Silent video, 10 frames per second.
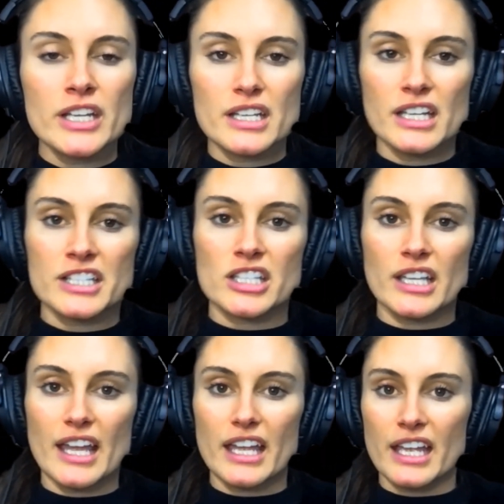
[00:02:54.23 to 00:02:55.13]

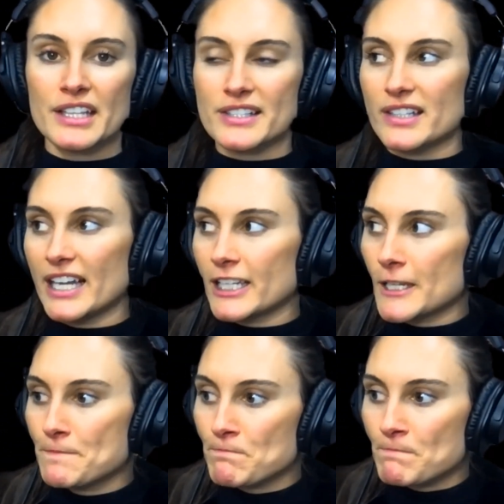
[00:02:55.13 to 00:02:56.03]
it's like
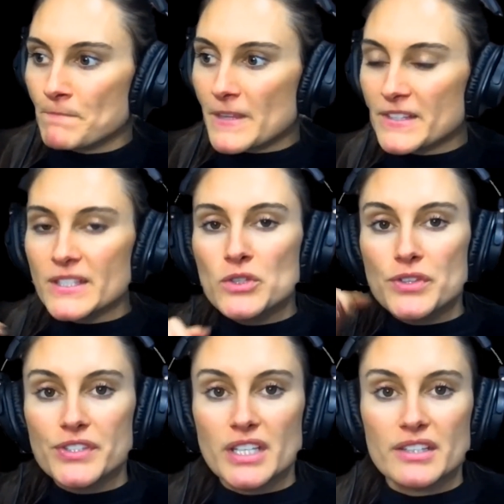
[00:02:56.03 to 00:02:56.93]
this
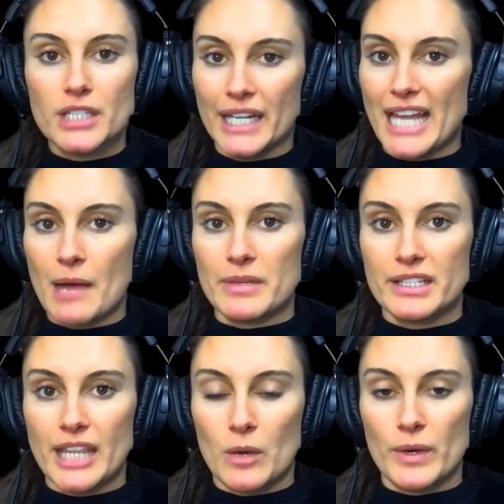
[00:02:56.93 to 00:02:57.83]
interesting dynamic
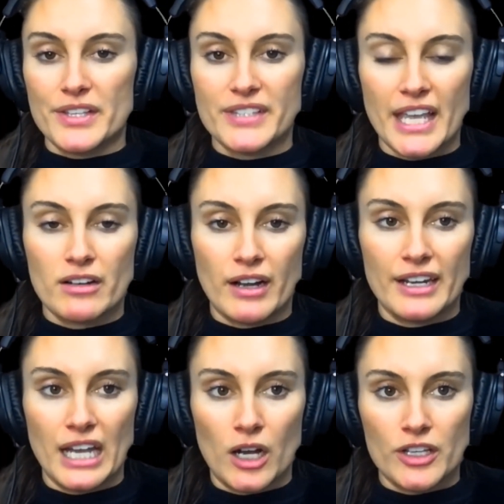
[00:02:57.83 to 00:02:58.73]
that we're seeing right
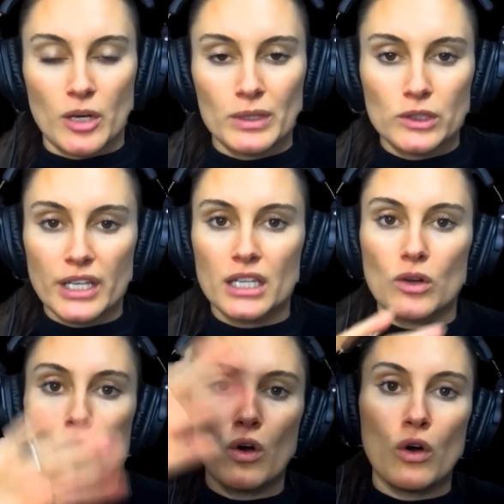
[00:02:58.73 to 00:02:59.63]
now. We're looking at
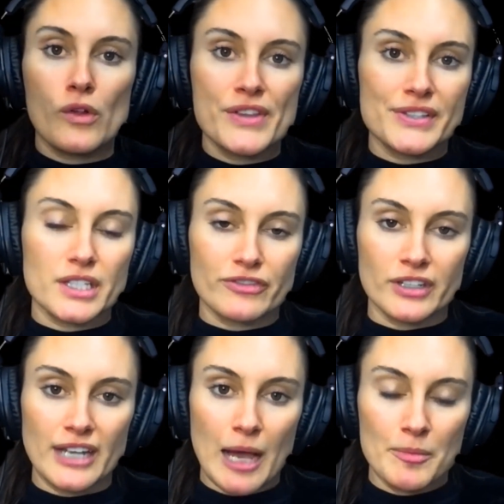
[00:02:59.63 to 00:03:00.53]
all these different
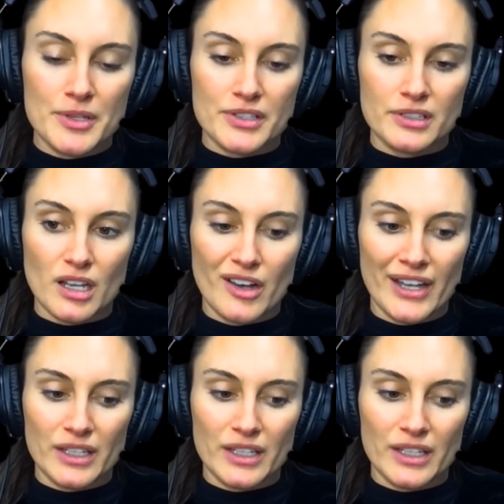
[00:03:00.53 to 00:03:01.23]
numbers and going,